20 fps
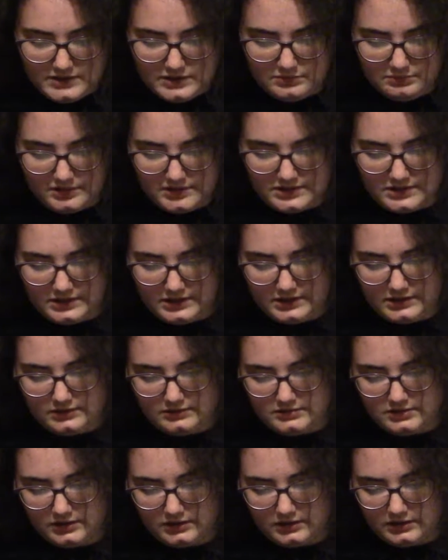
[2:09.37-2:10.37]
you must click your
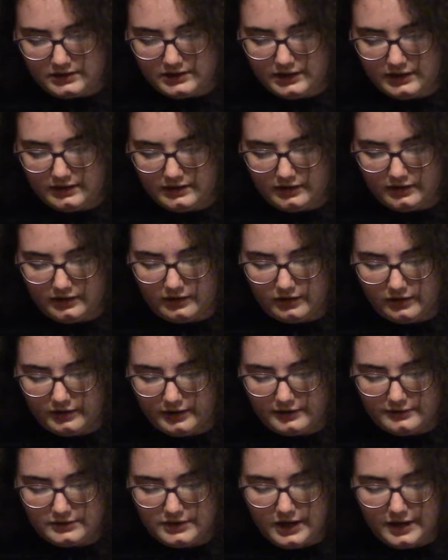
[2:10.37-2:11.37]
tongue and call
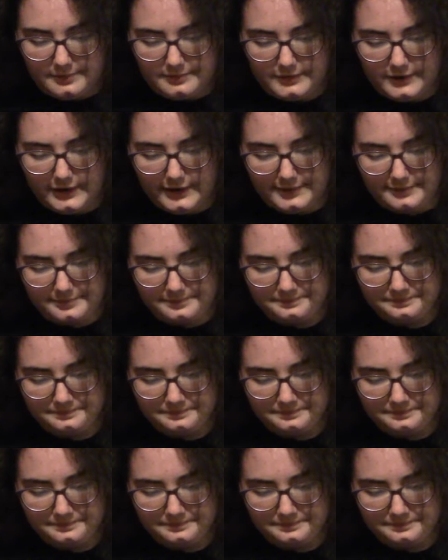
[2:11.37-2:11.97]
out, 'Yup, yup.'"